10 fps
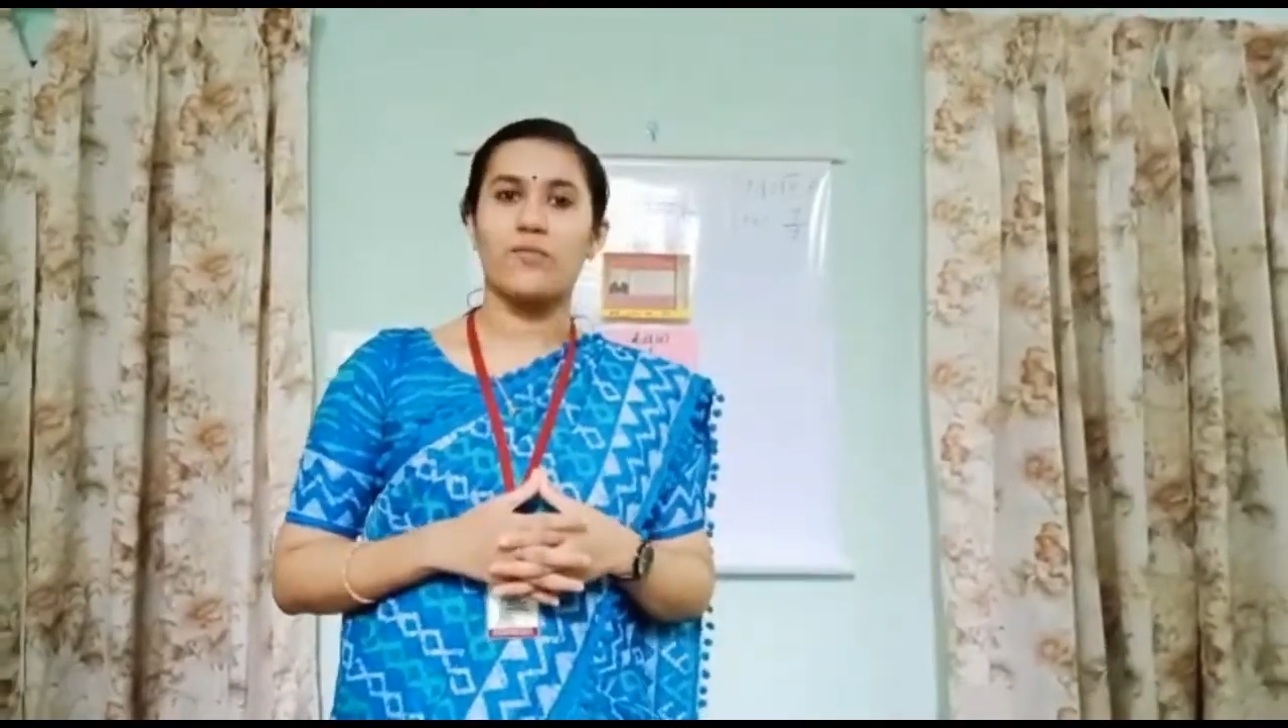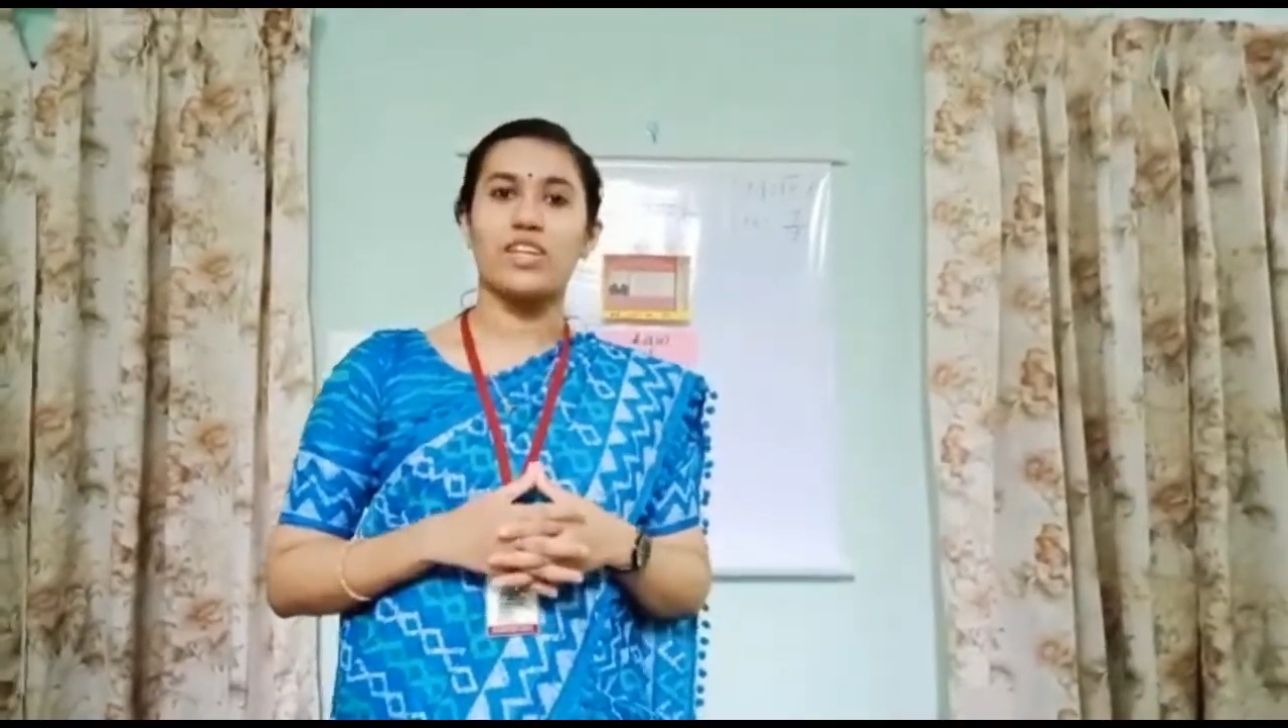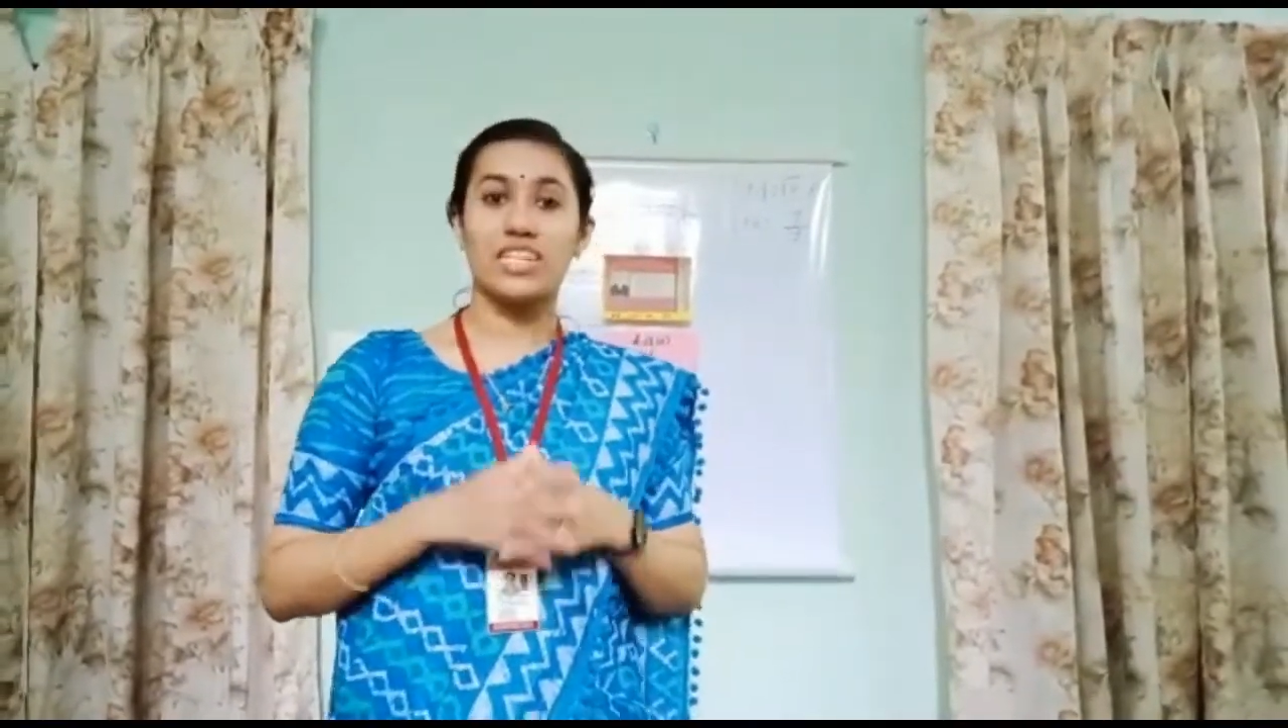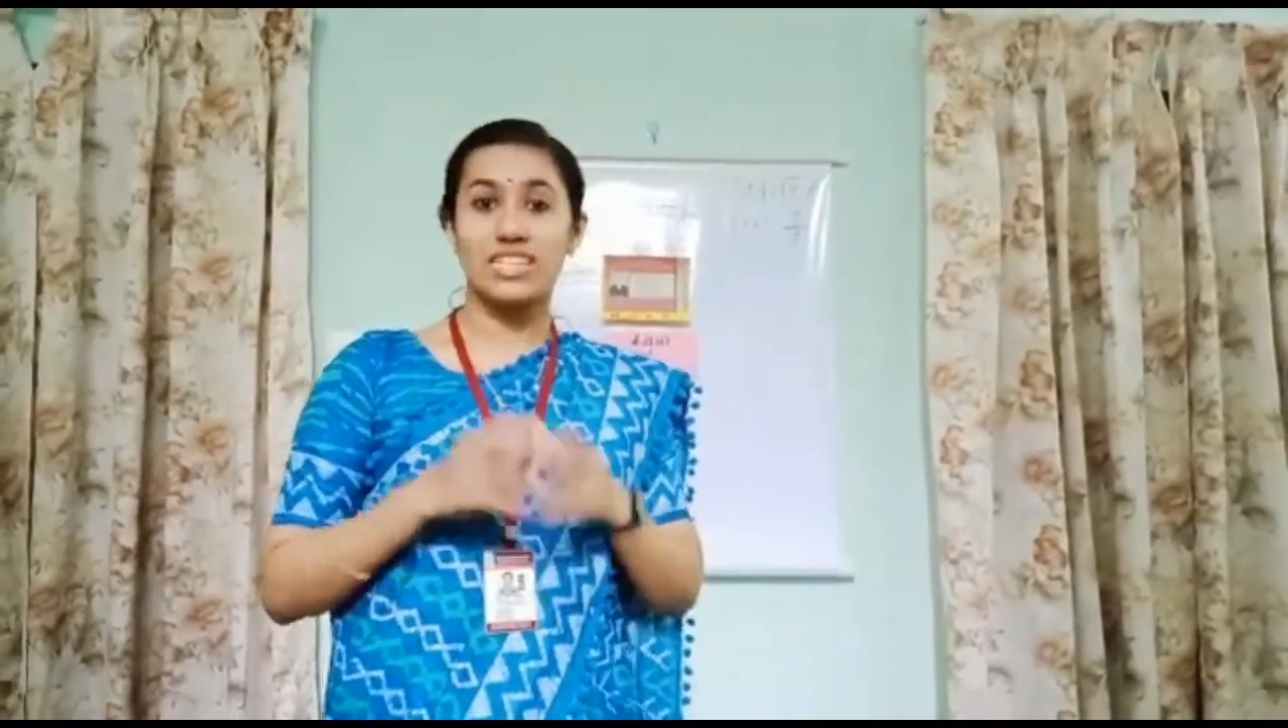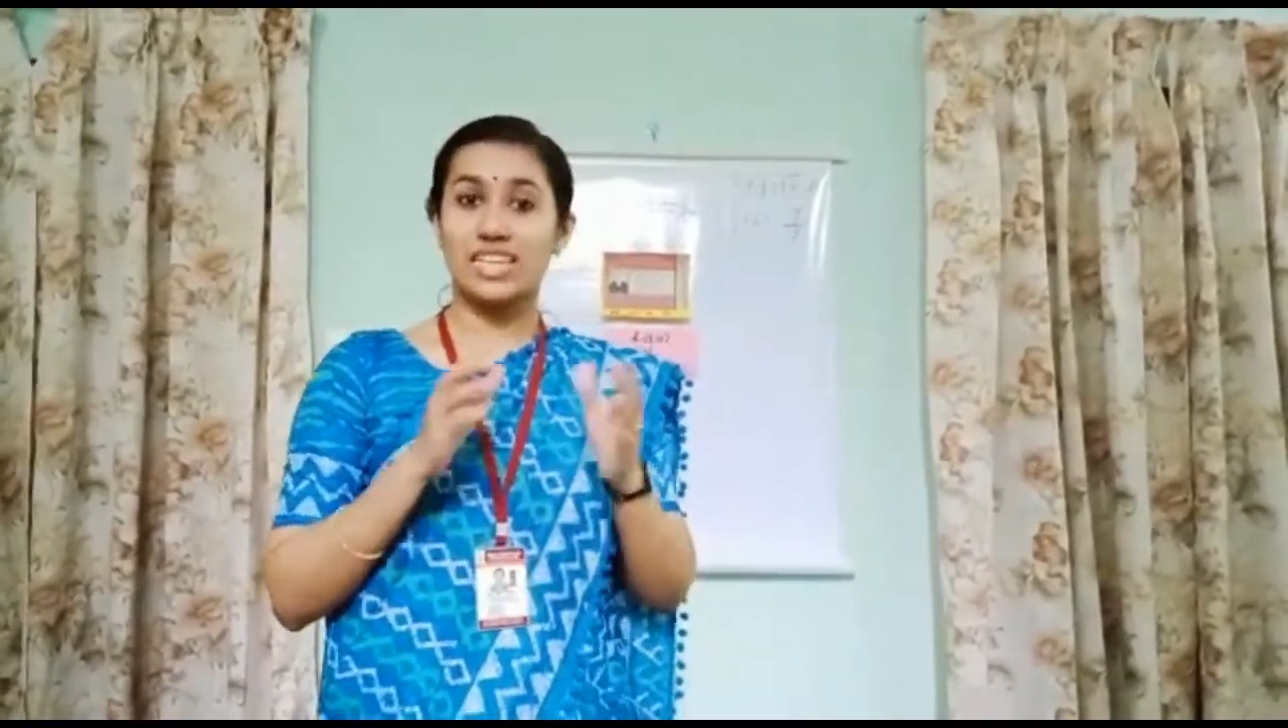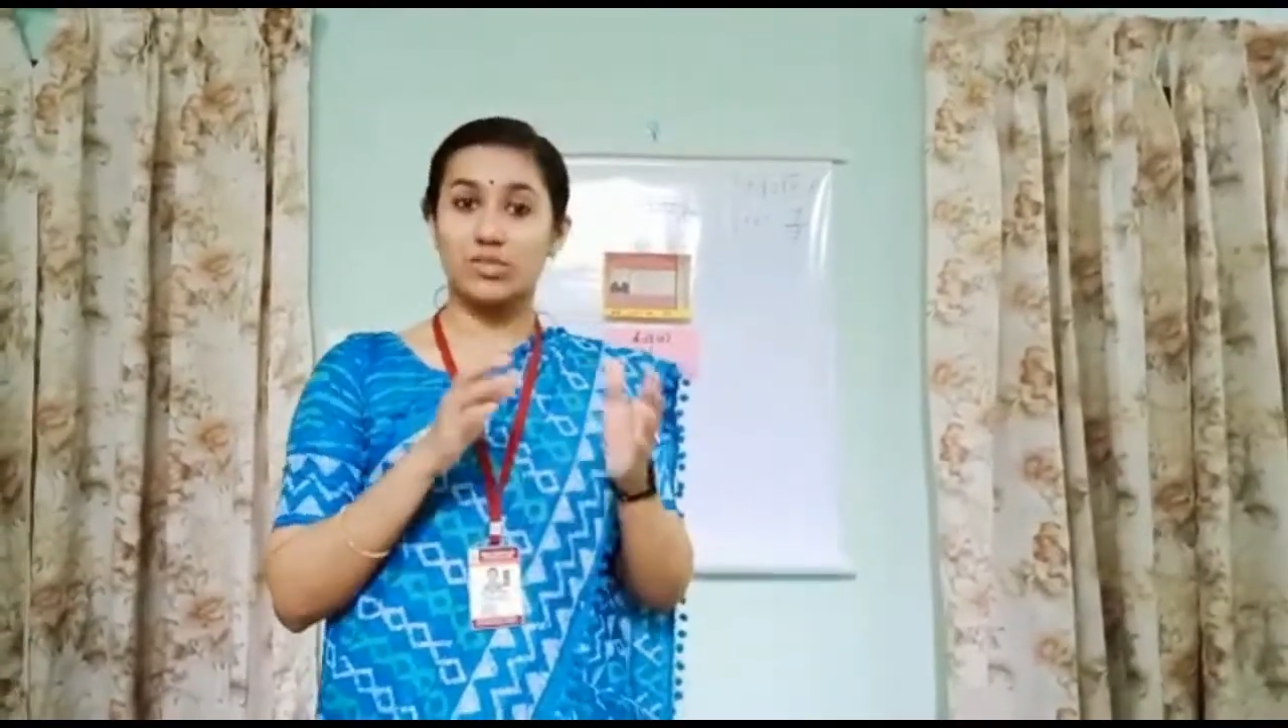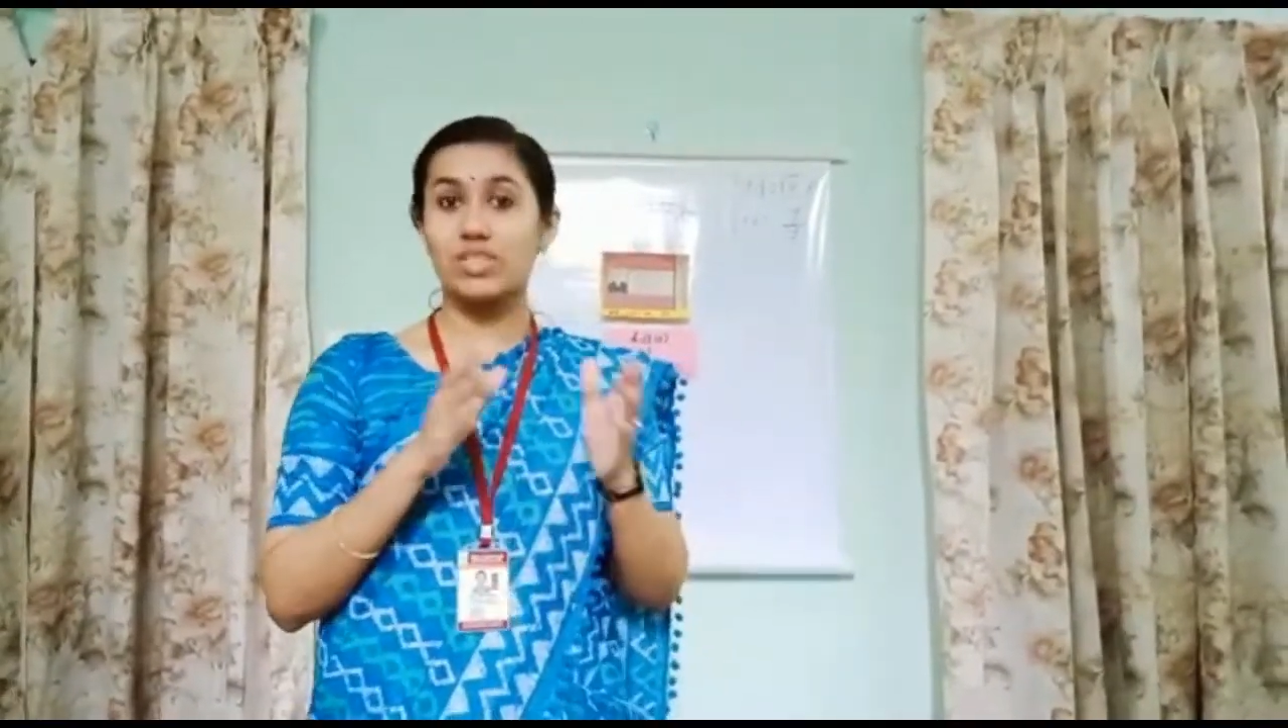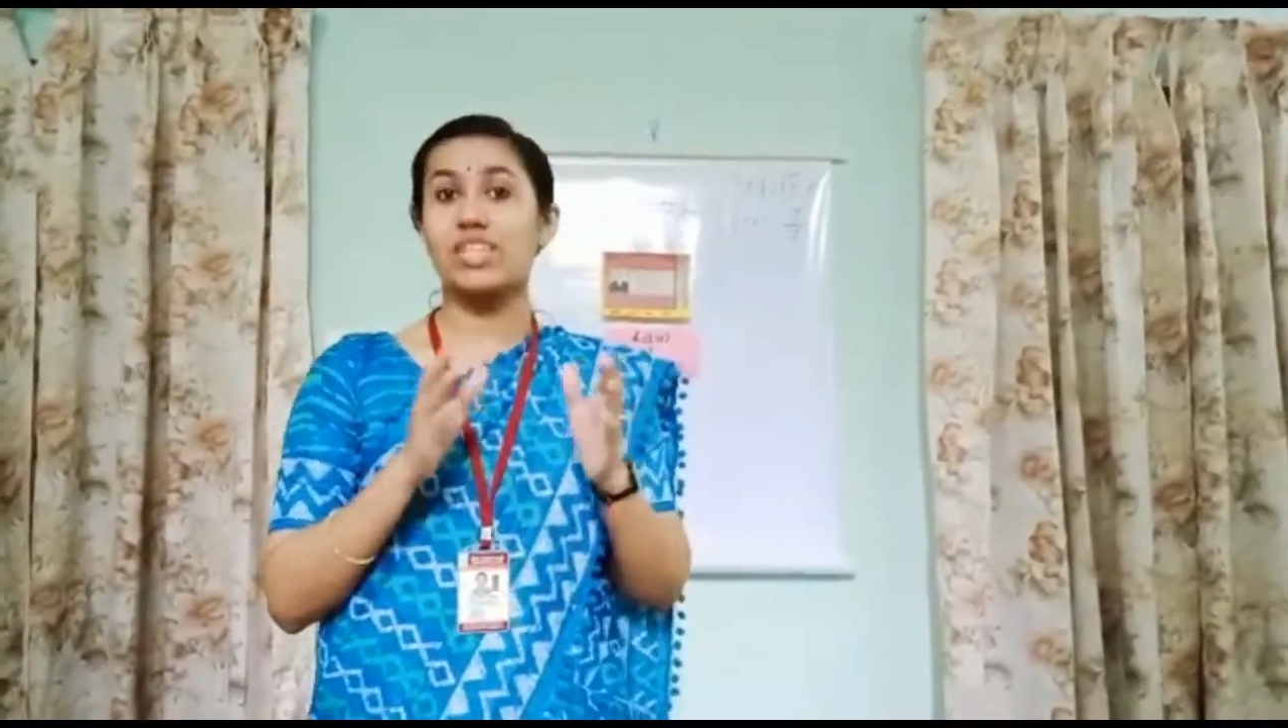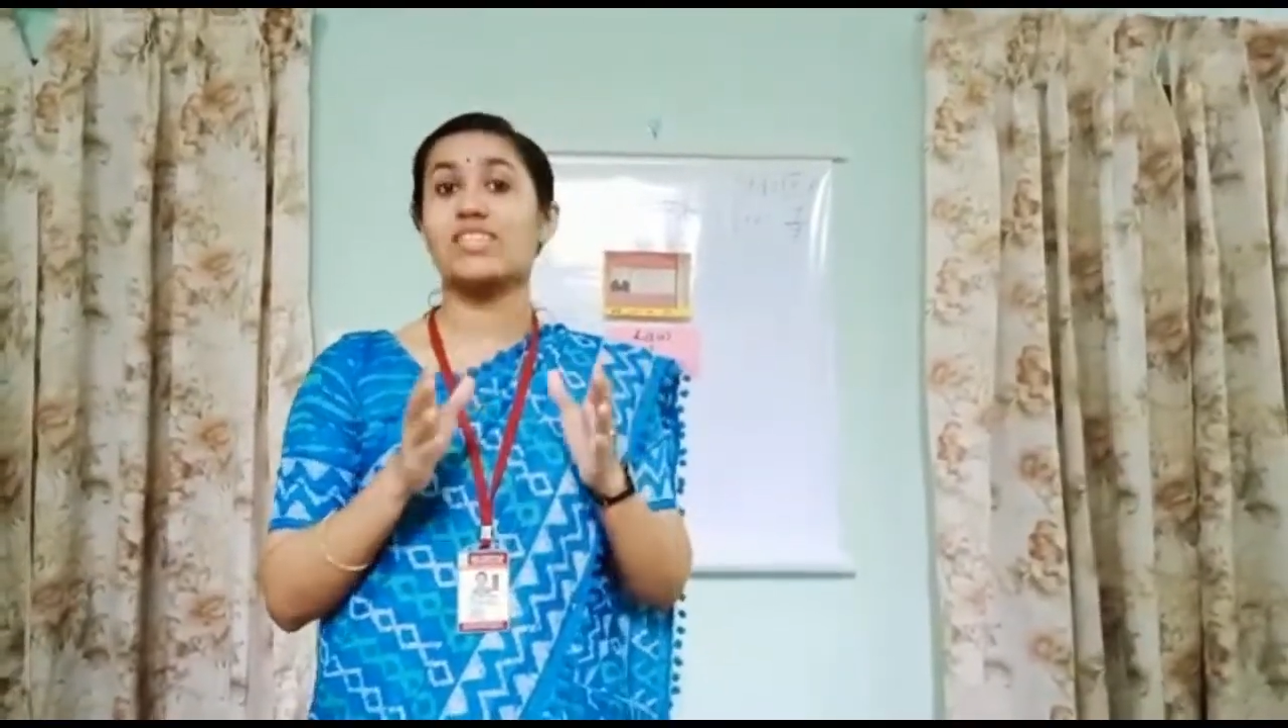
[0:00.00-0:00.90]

It is expressed as